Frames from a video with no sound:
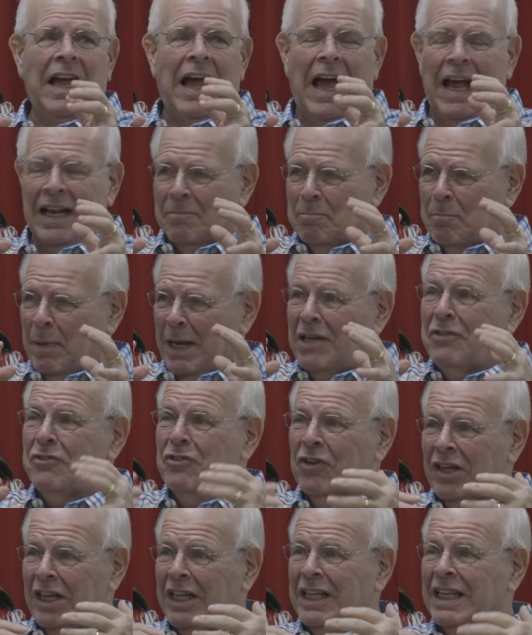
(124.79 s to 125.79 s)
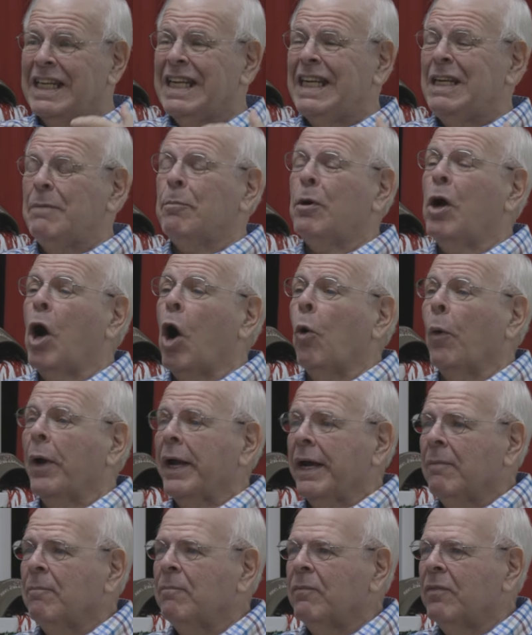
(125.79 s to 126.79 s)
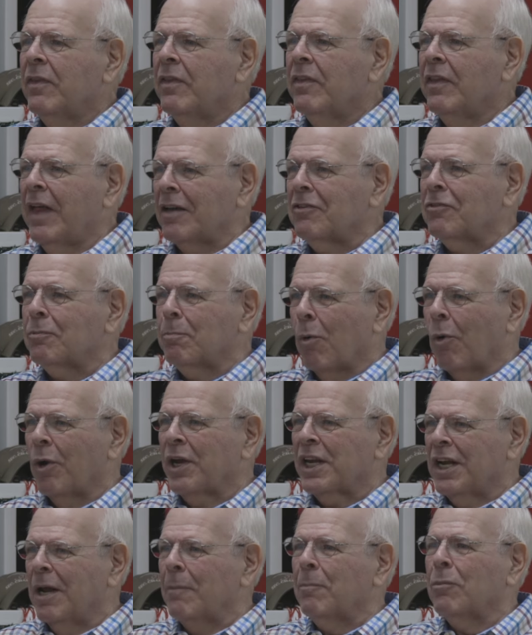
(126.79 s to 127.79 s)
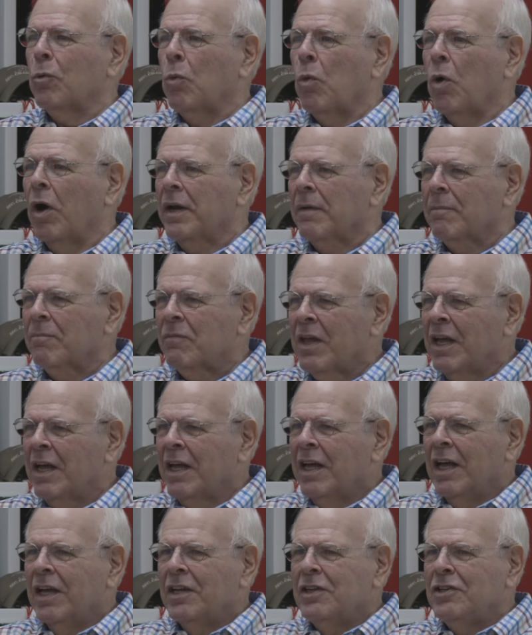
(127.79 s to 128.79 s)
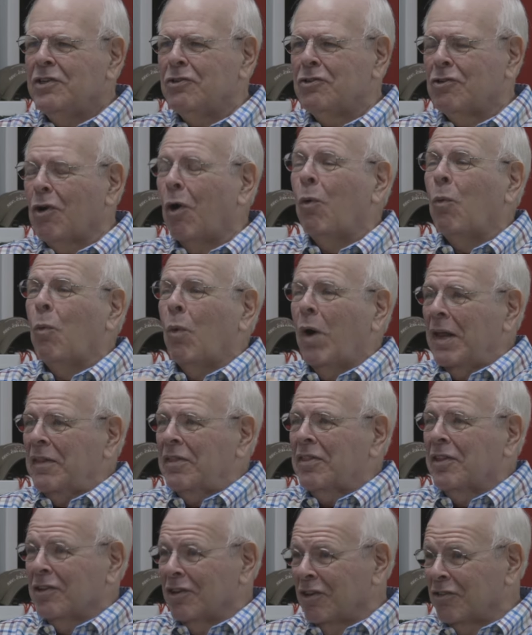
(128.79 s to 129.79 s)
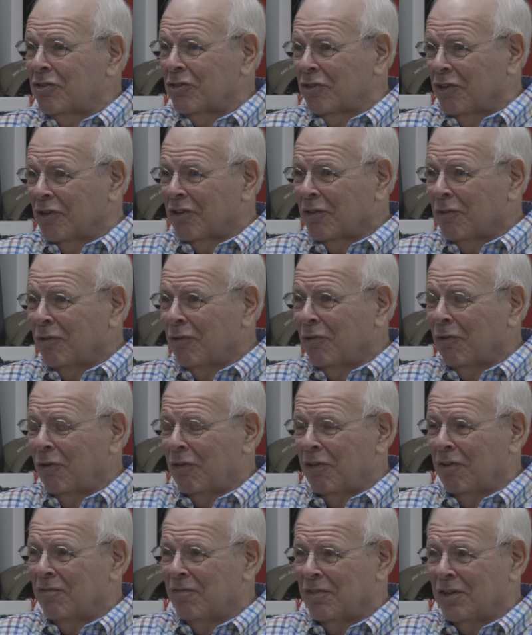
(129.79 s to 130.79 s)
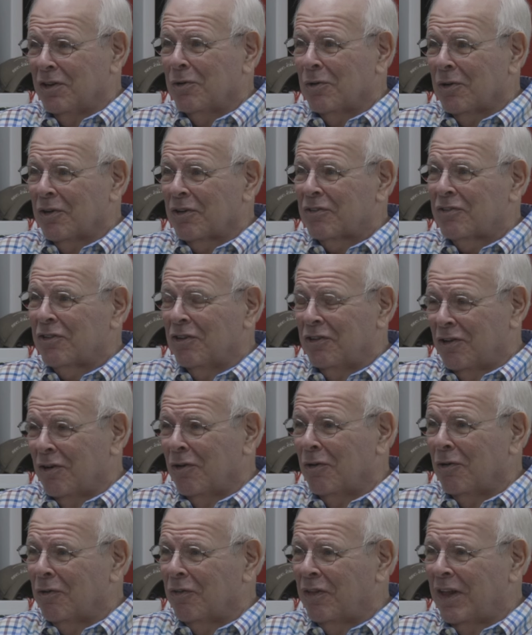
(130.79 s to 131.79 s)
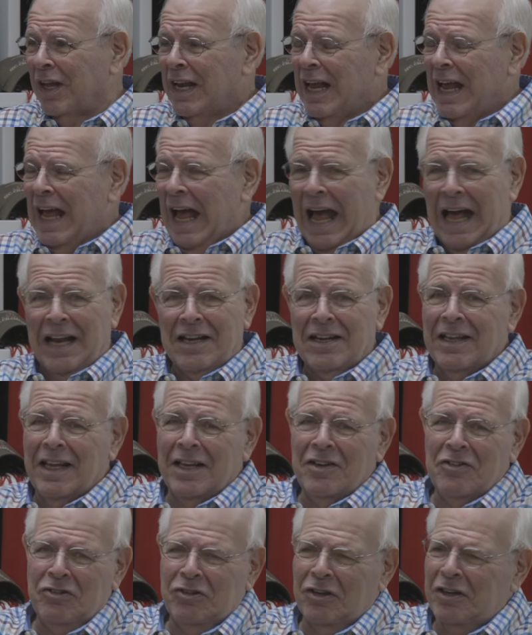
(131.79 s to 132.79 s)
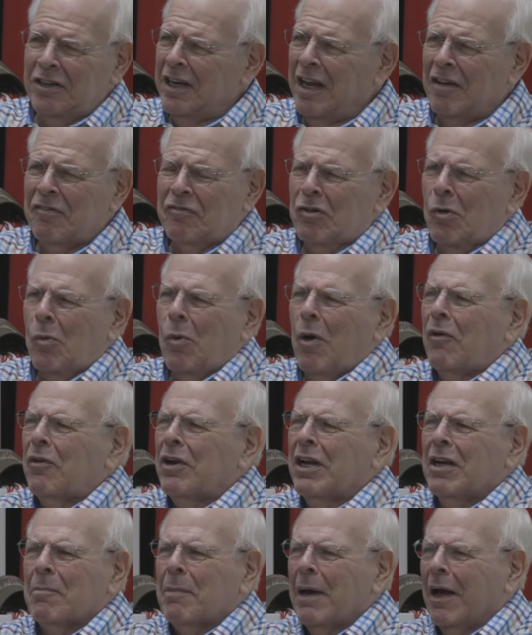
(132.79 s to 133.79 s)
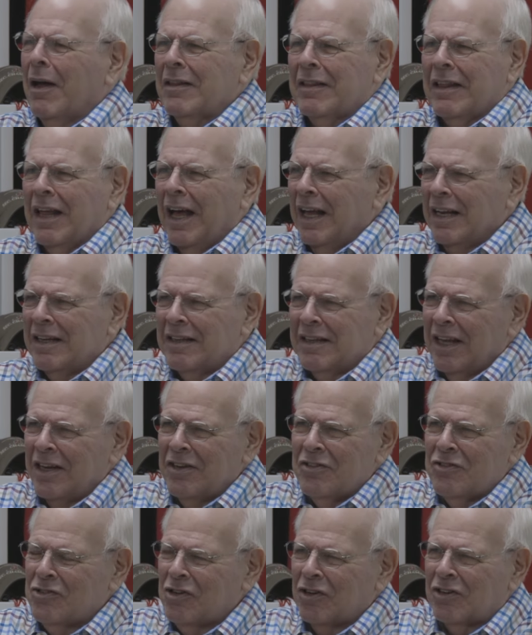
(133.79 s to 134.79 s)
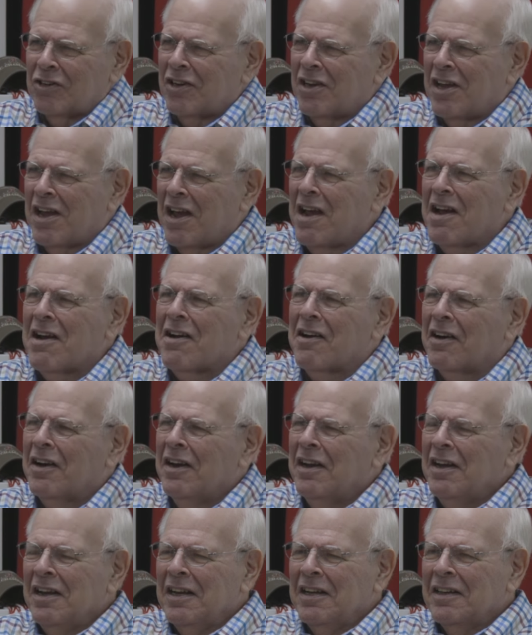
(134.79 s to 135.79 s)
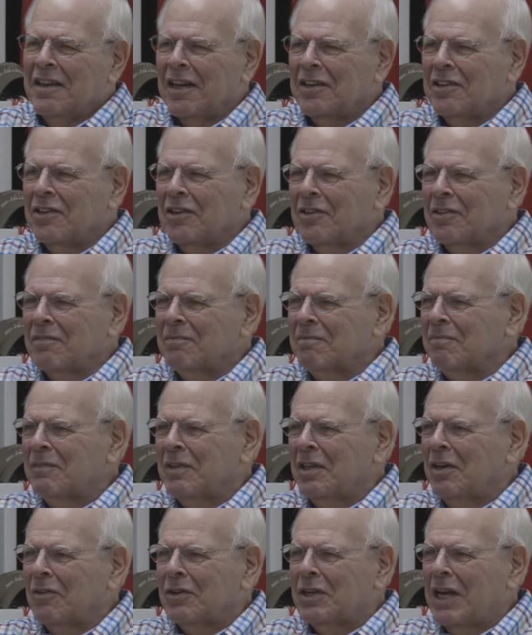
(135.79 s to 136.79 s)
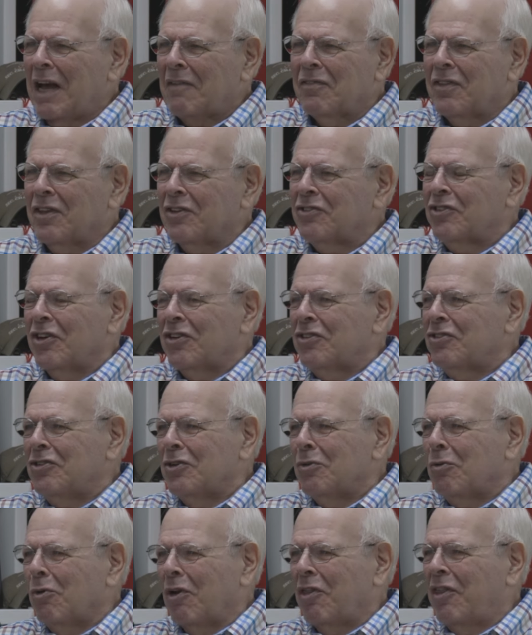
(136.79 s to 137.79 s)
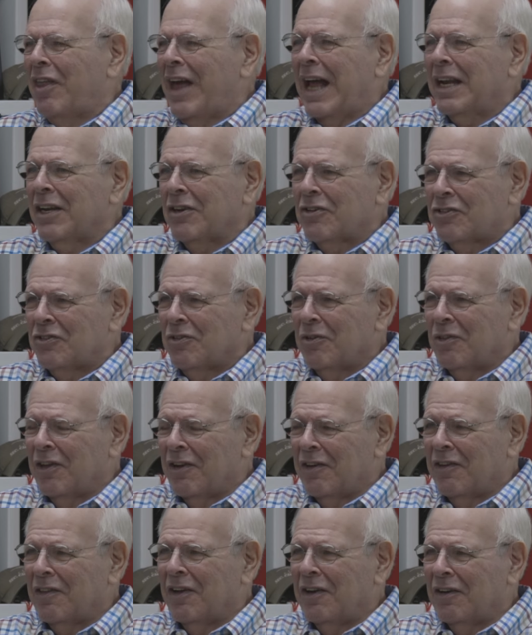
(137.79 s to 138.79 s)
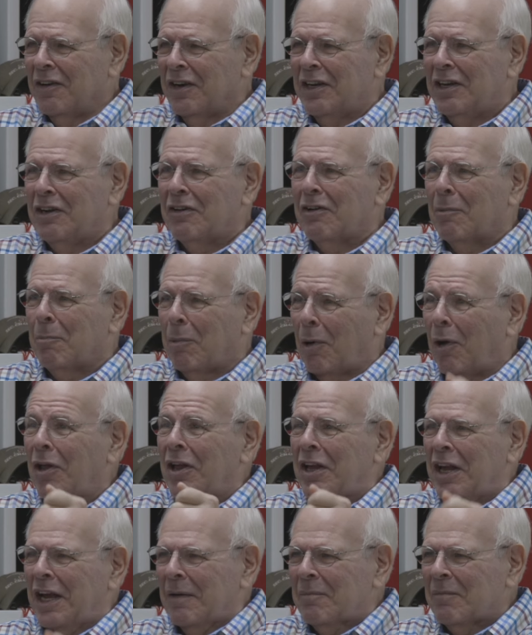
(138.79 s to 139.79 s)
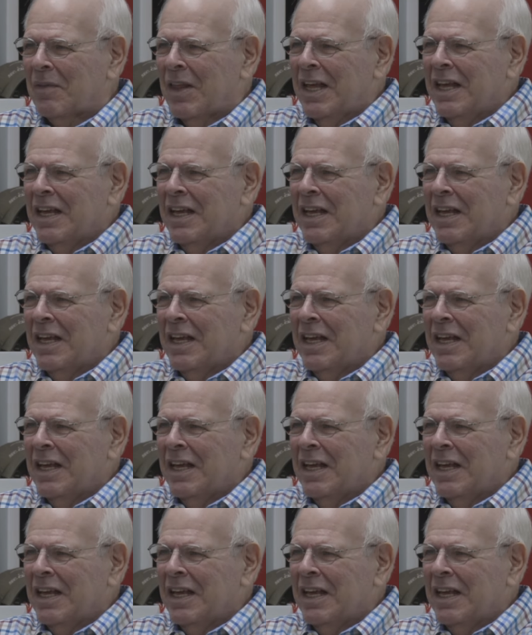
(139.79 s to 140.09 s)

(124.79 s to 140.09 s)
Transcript: and basically keep going. That's point number one. You don't want the listener or the viewer to know that, and they shouldn't have to worry about that. They shouldn't care that you have this issue or that issue. They're there to hear a ball game